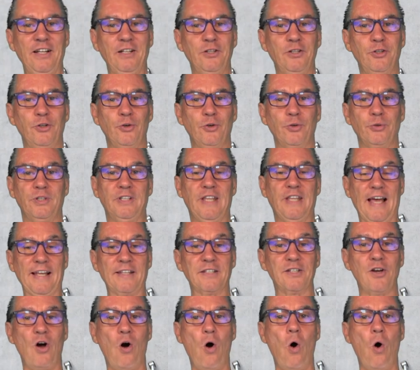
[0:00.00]
you that
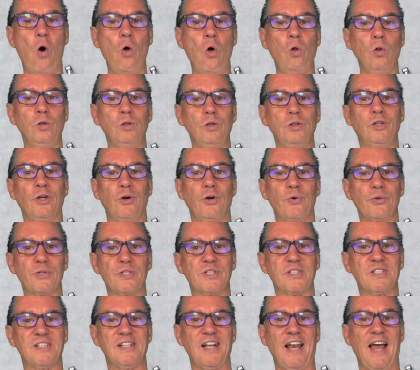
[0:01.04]
all those
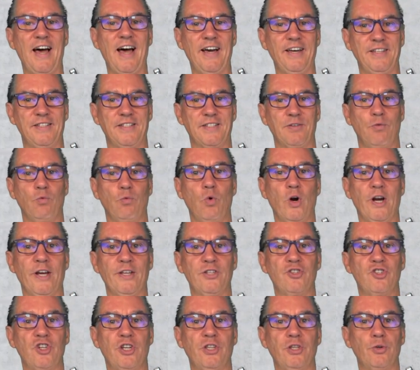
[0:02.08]
slides were
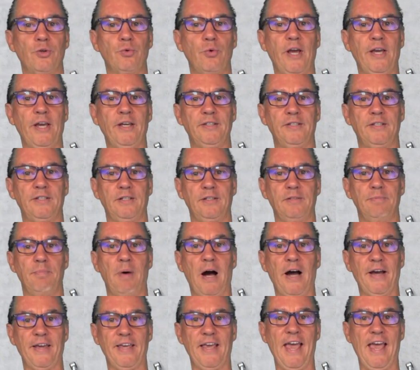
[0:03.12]
generated
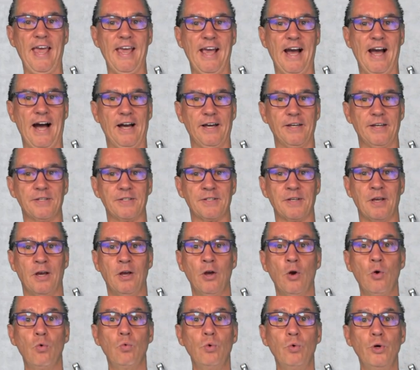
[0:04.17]
by AIs,
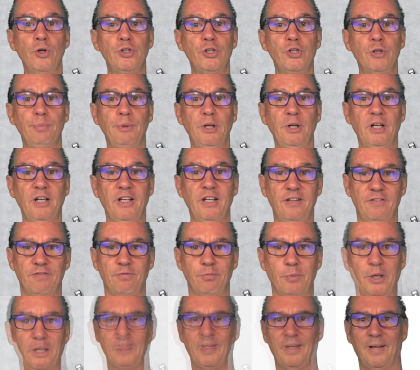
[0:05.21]
would you believe me?
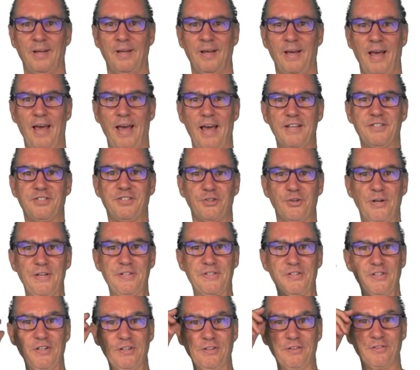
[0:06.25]
It's
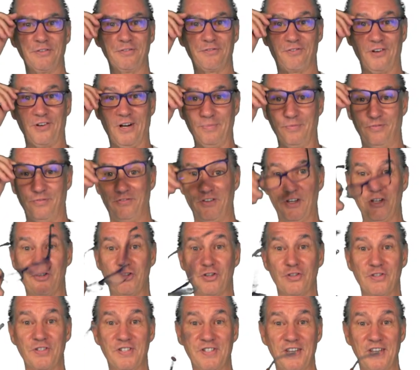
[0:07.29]
Christian from Vision
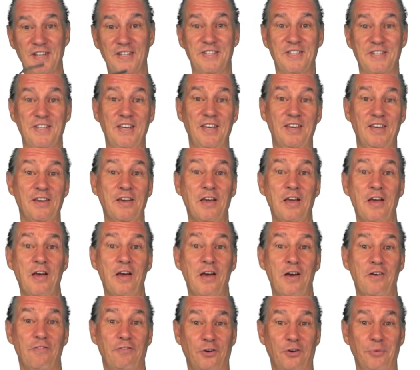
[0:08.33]
6D.
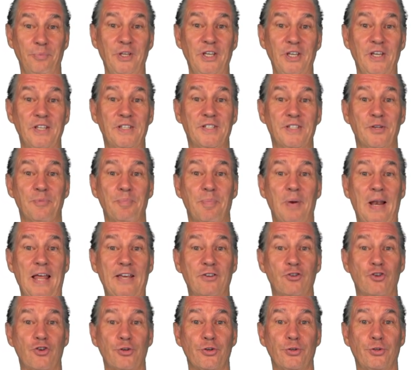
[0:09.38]
For me, it's a
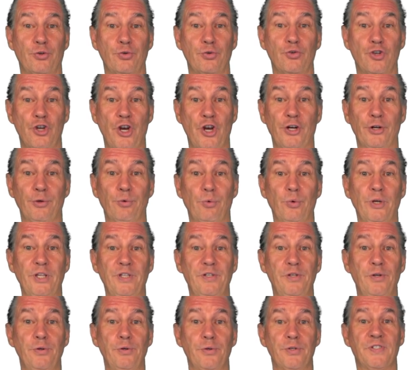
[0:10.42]
pleasure to share with
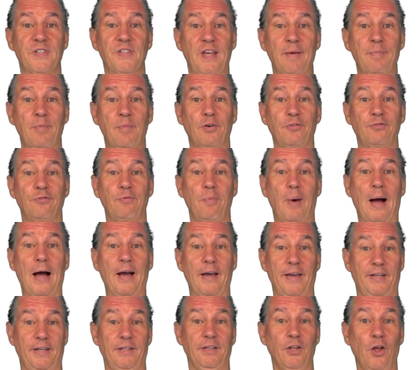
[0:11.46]
you some of my
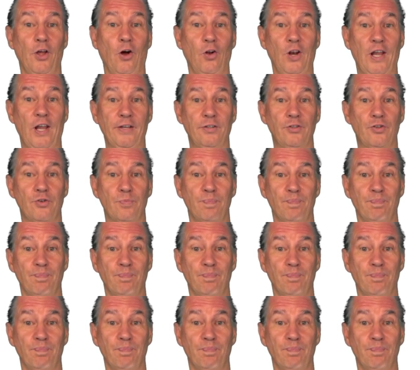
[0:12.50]
knowledge